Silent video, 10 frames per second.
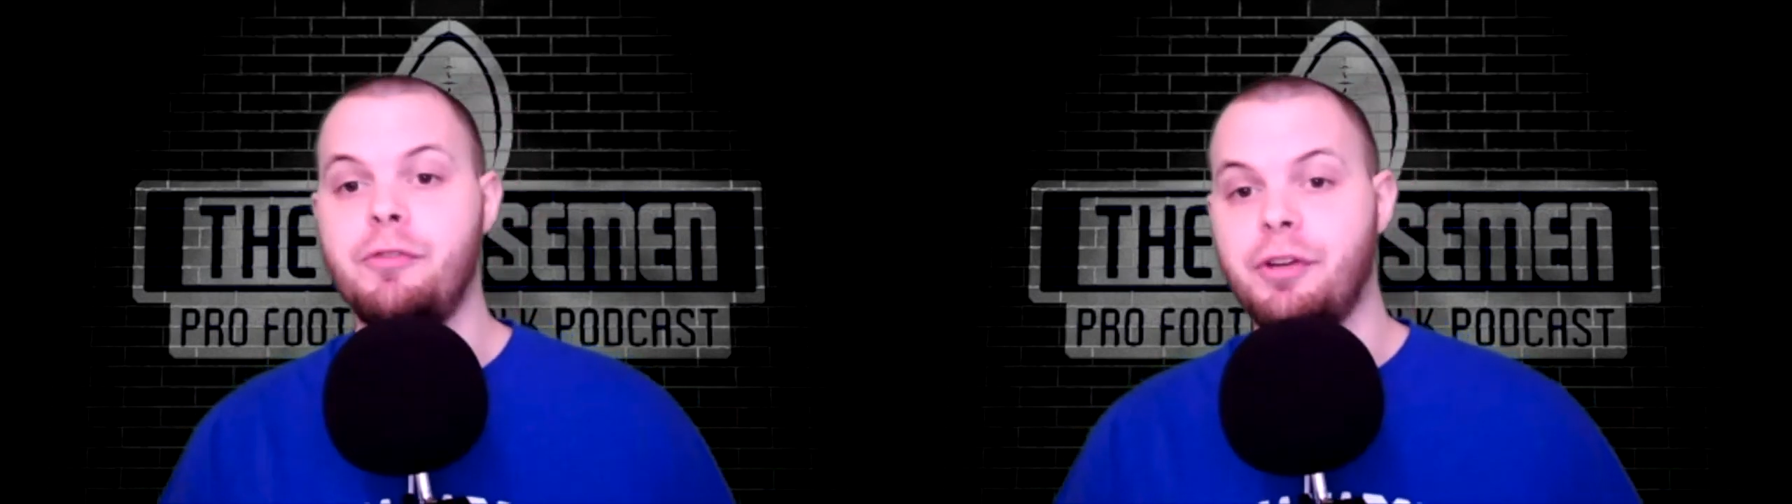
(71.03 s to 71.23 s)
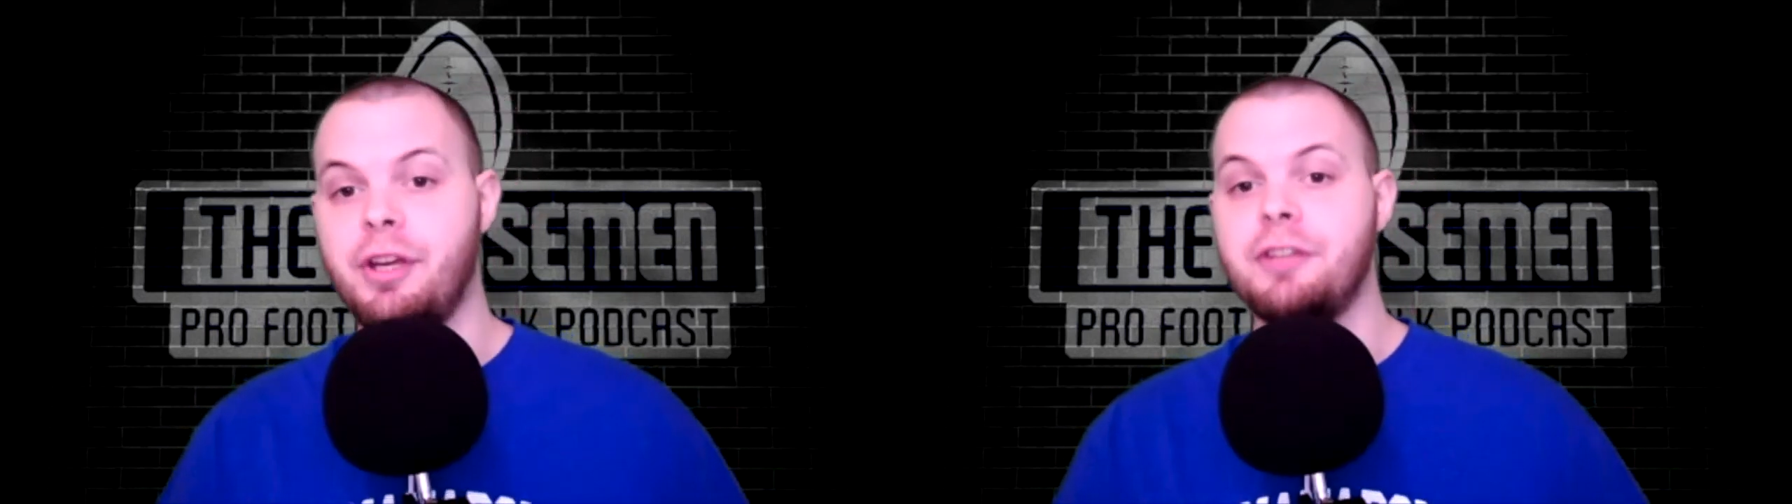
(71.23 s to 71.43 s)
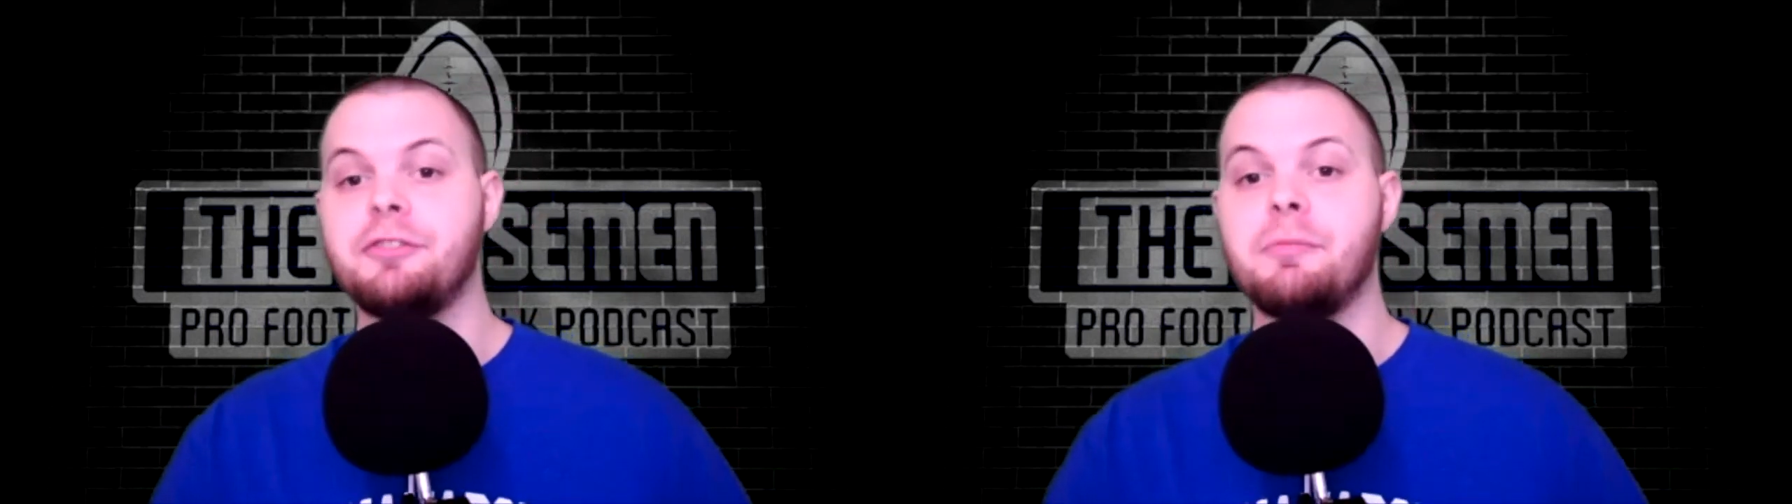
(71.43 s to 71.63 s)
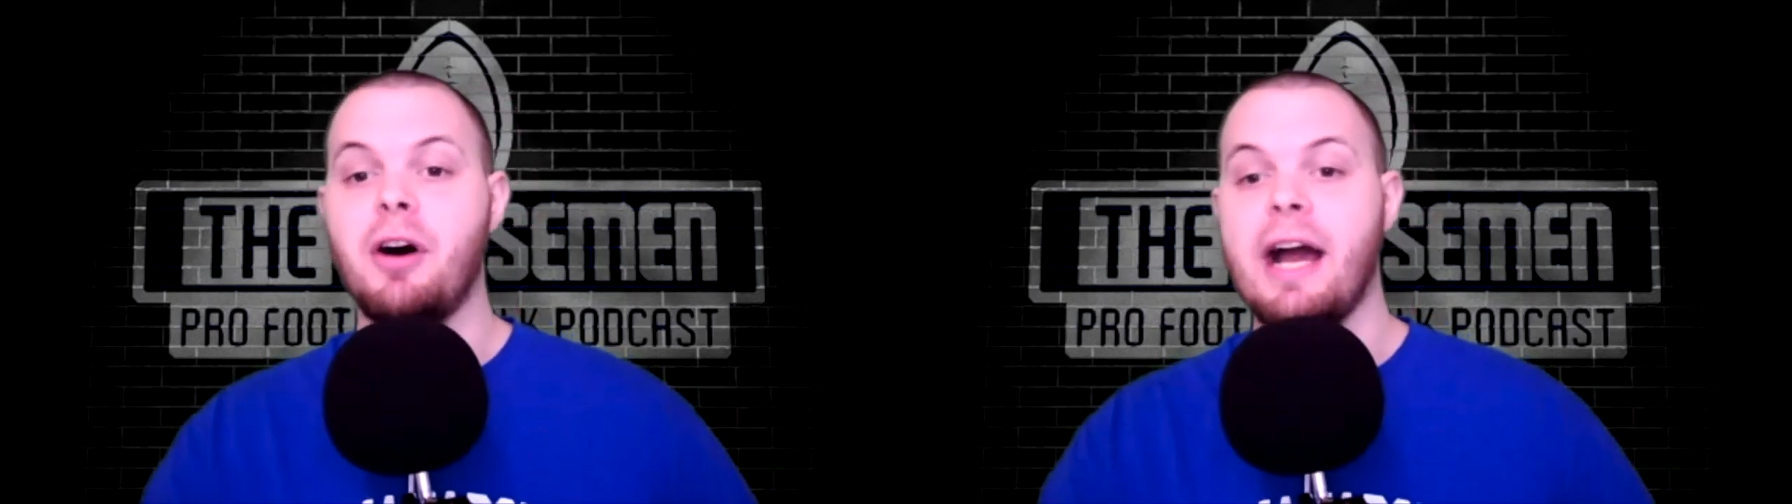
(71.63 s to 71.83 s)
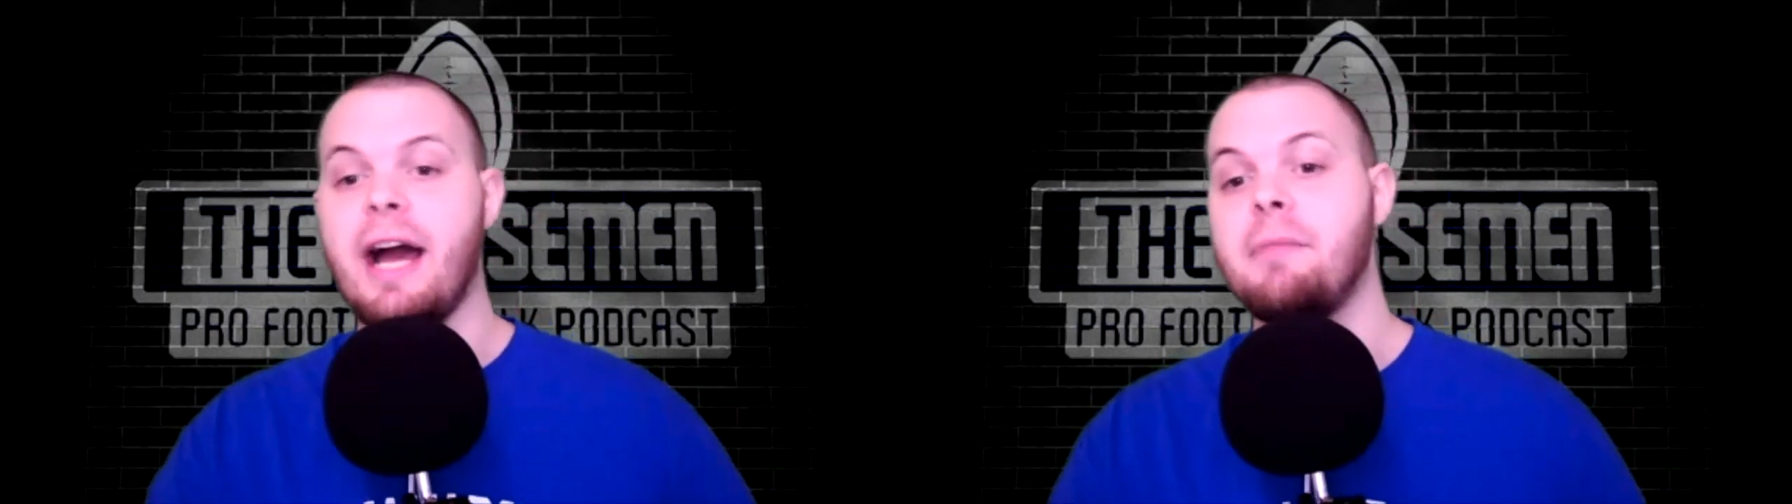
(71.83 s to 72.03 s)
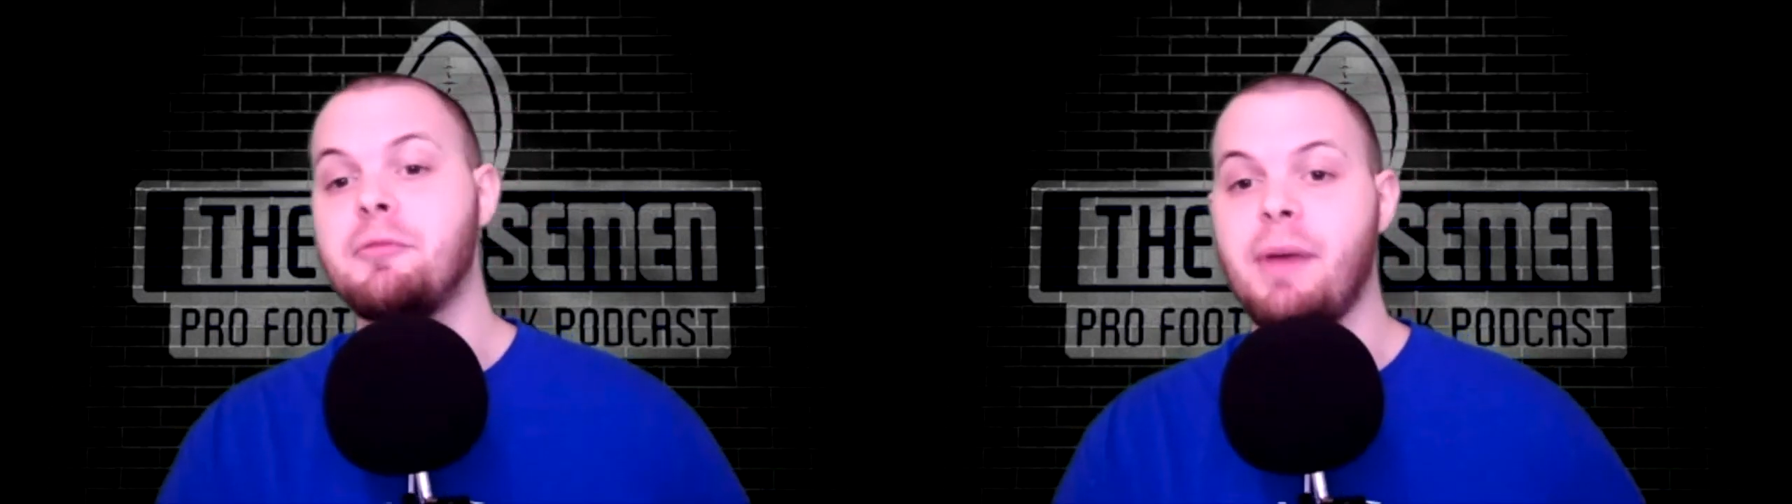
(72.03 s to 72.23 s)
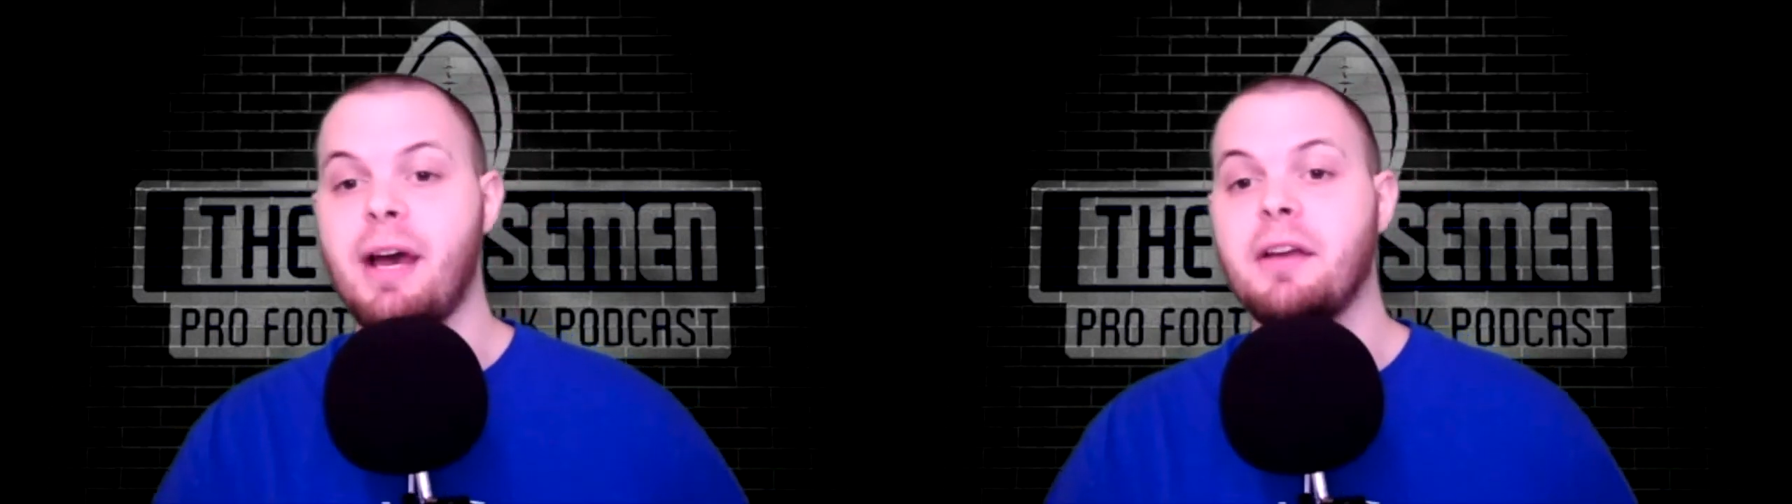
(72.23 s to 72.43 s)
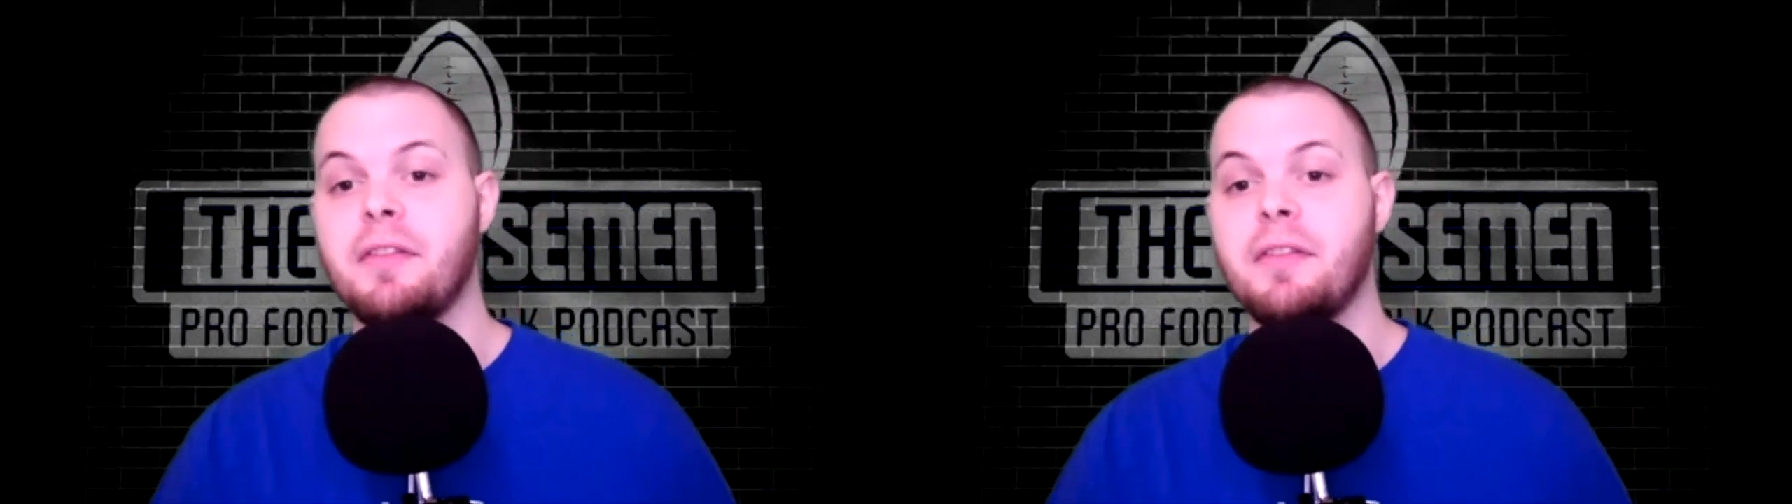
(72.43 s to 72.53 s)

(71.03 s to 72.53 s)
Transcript: They're getting Jamal Adams back.